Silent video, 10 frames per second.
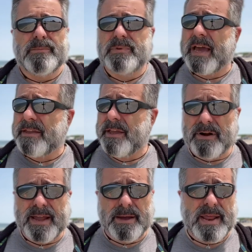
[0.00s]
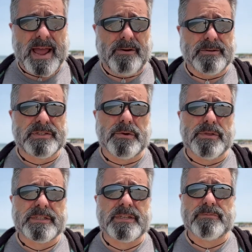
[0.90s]
Yet here I am now. So
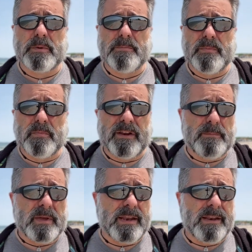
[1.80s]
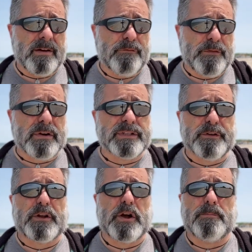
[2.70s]
this is would, would have been an, a very
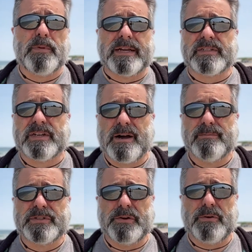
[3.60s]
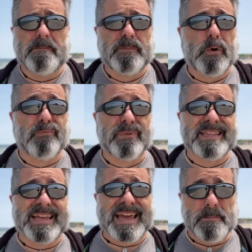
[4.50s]
difficult place to come to, or
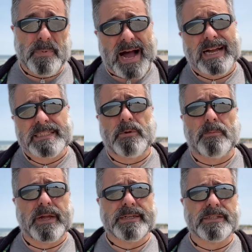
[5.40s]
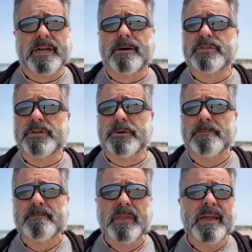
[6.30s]
really an impossible place to come to.
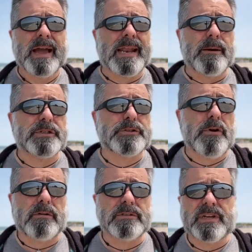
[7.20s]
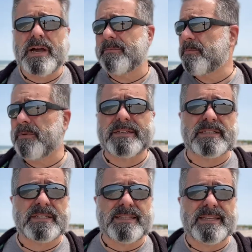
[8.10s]
And I would struggle to come to
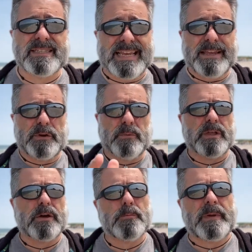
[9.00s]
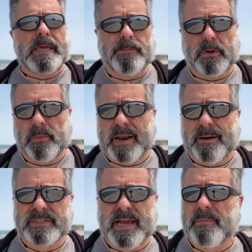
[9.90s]
places like this, even with other people, when I
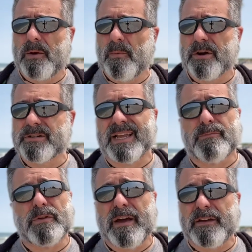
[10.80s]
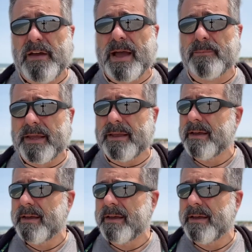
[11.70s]
was at my worst, like with my family.